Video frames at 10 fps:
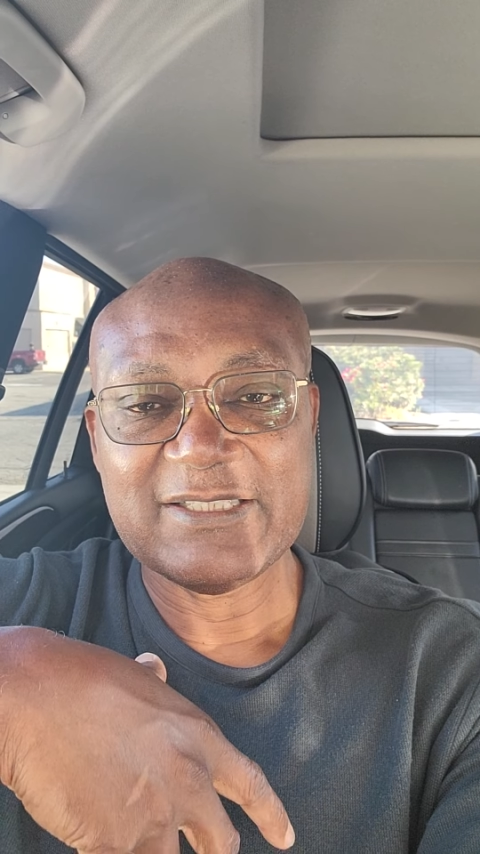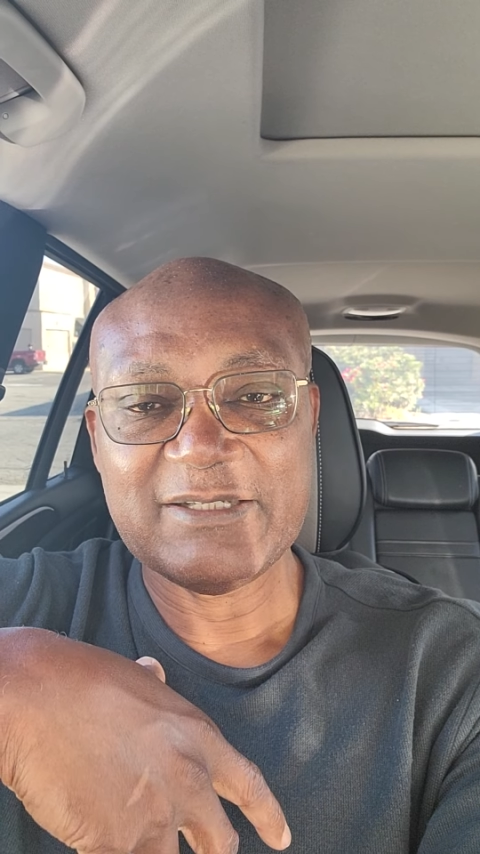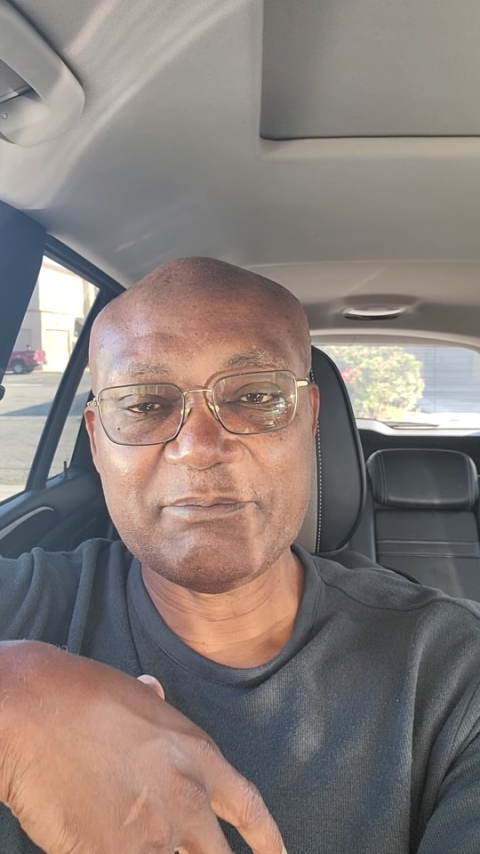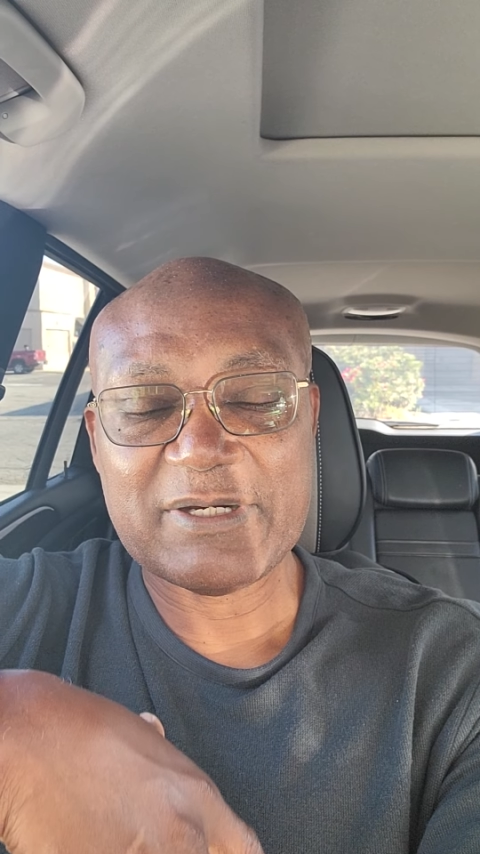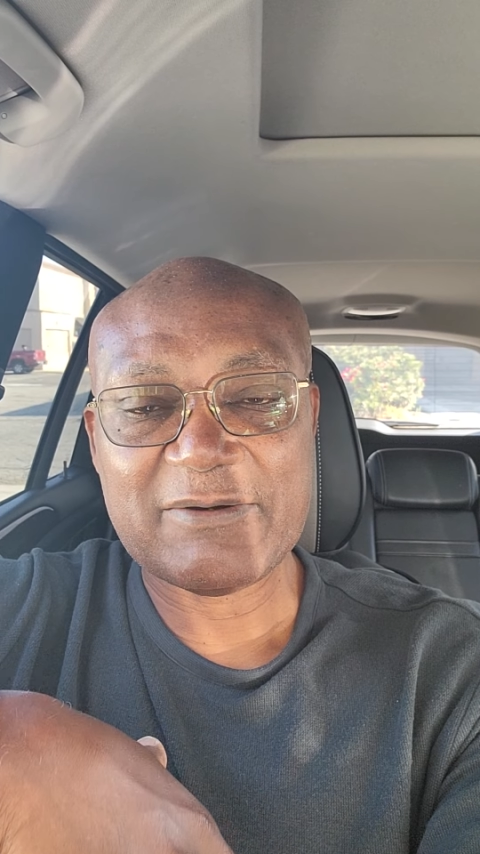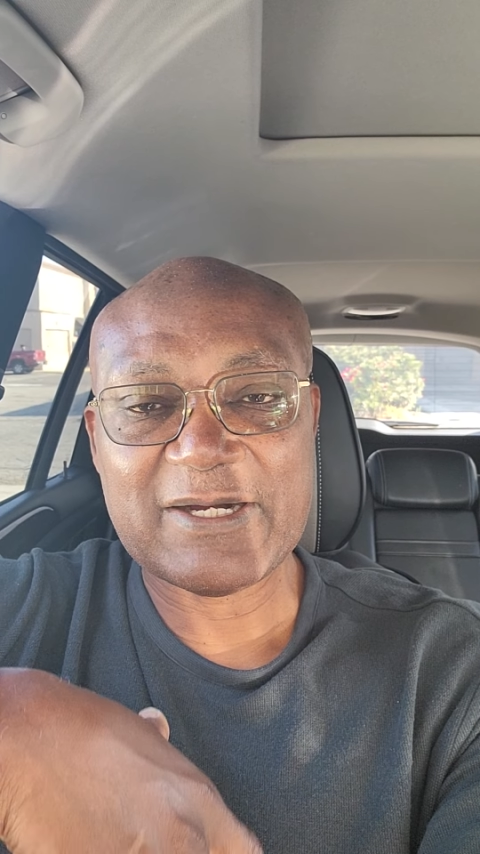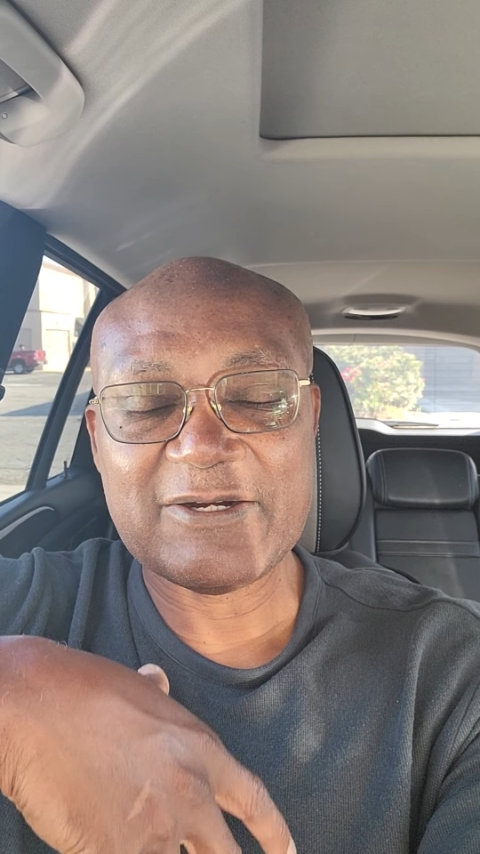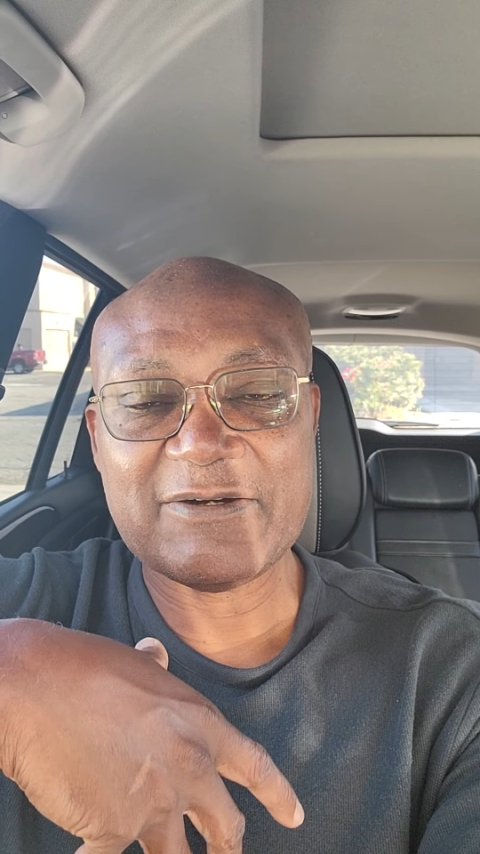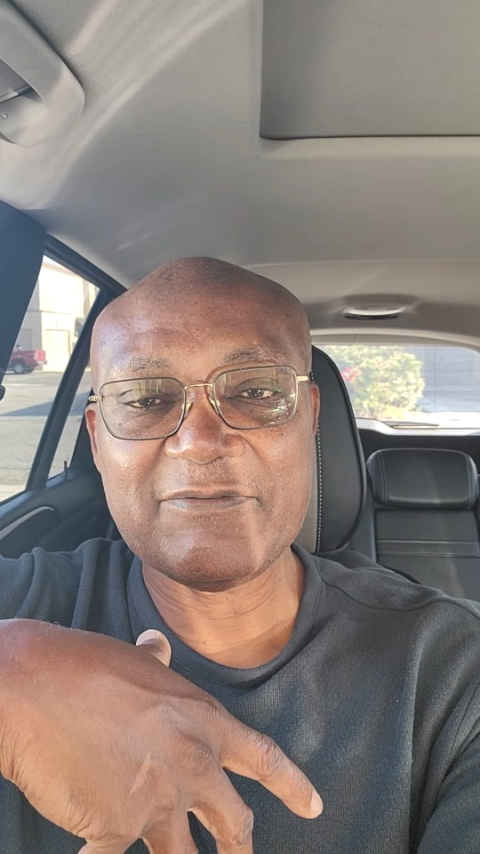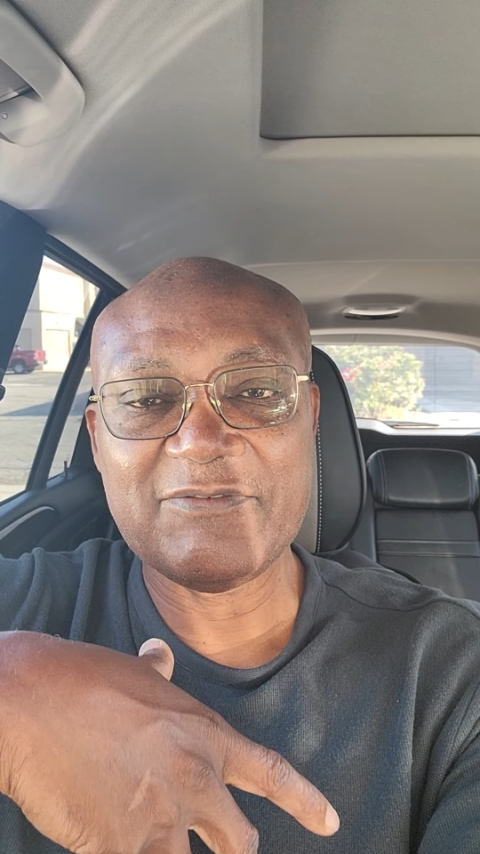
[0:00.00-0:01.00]
The
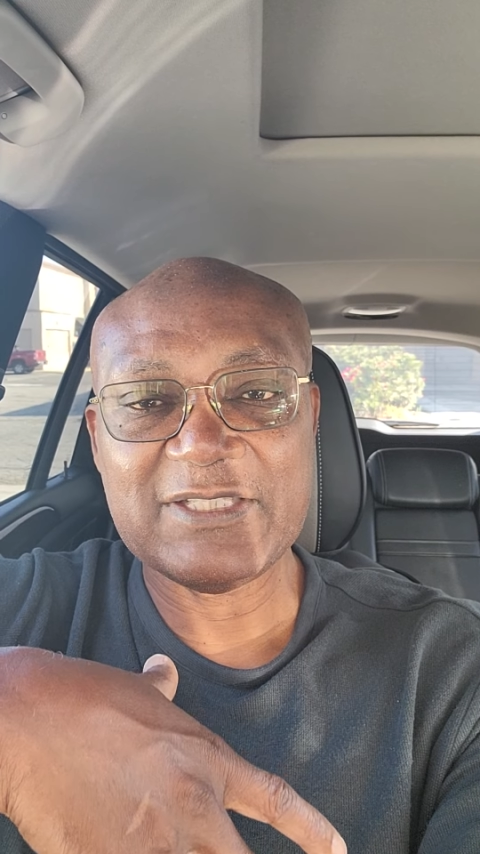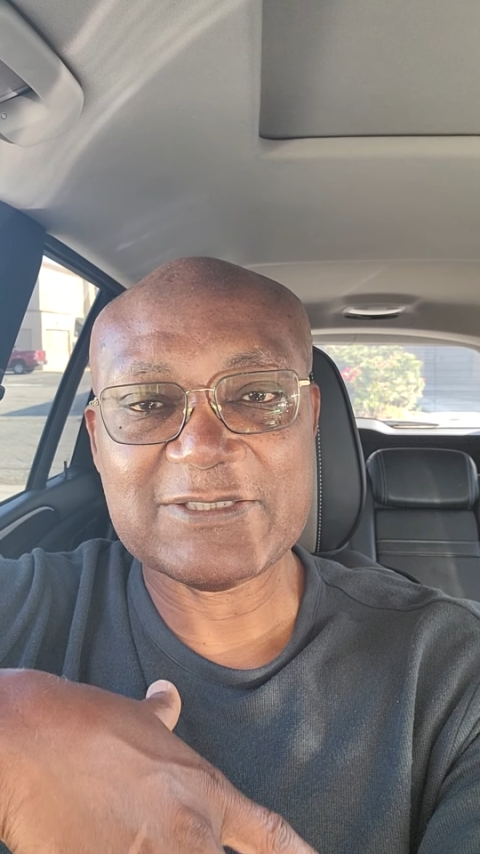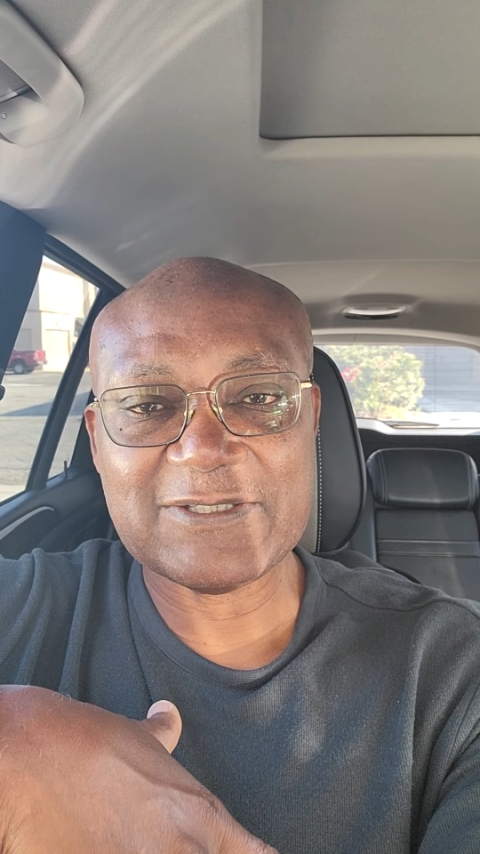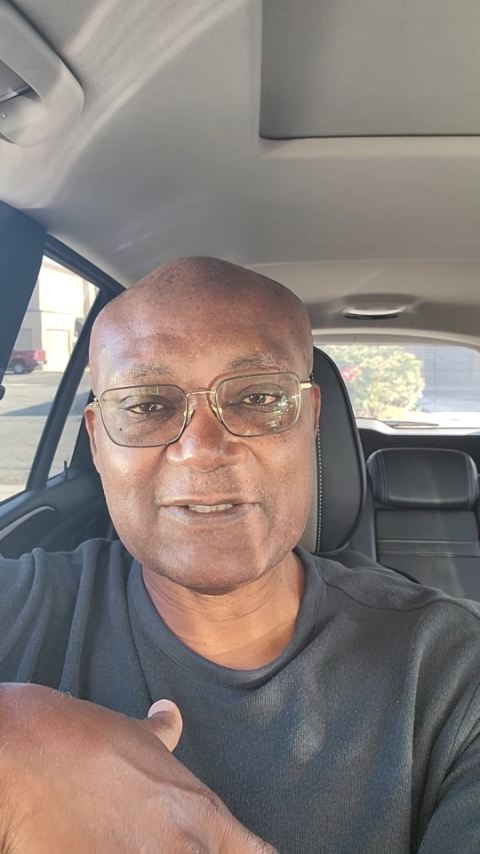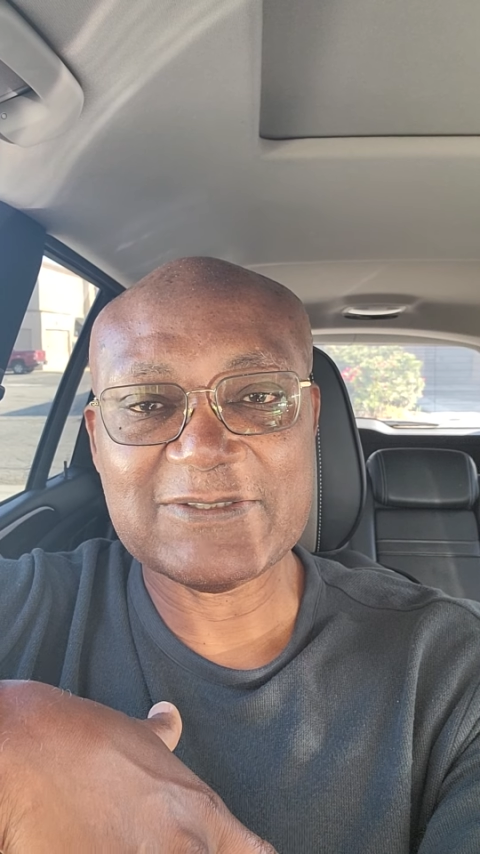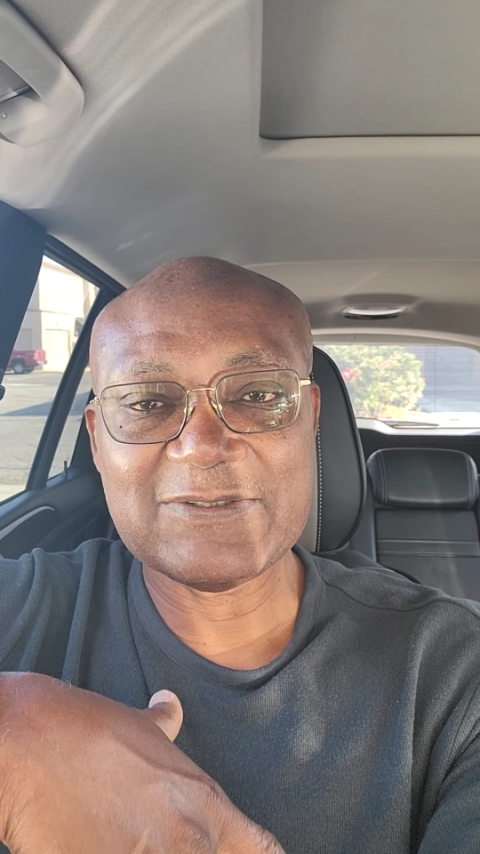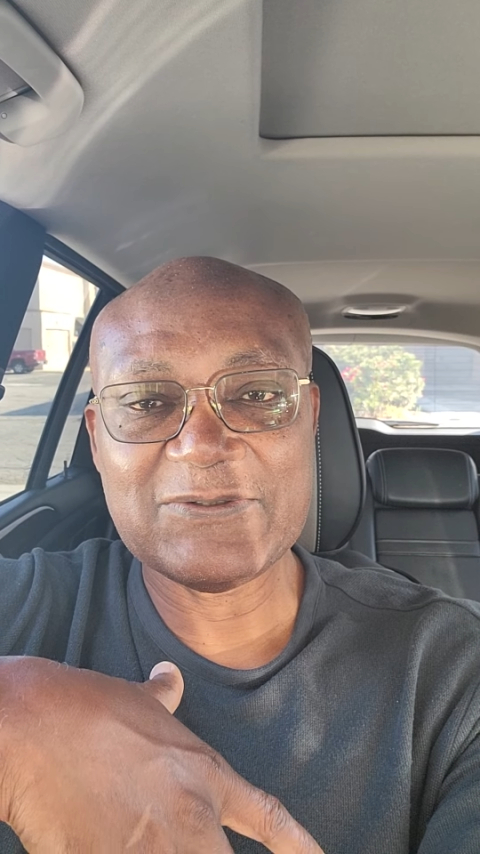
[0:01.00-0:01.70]
power of the thought.